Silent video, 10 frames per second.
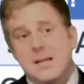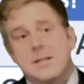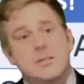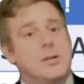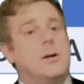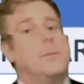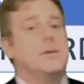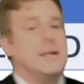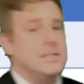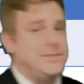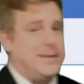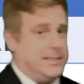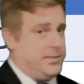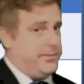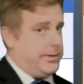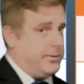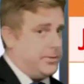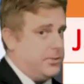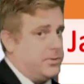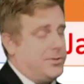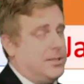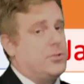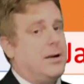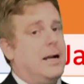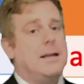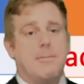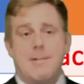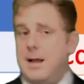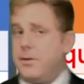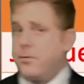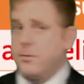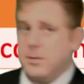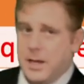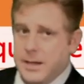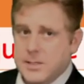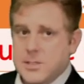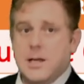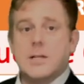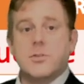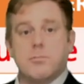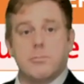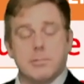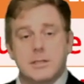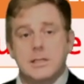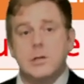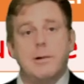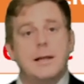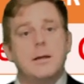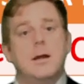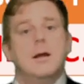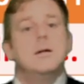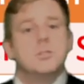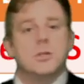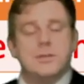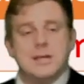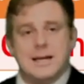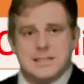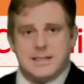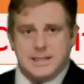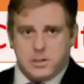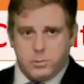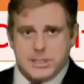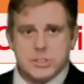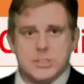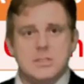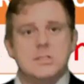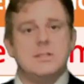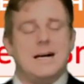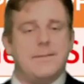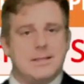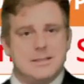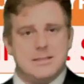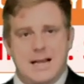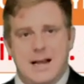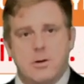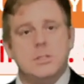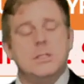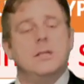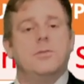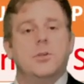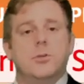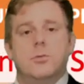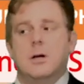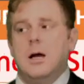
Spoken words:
So I hope you guys find this video useful. I ran through a lot of these slides really quick, so if you guys got any questions, timing this out, if you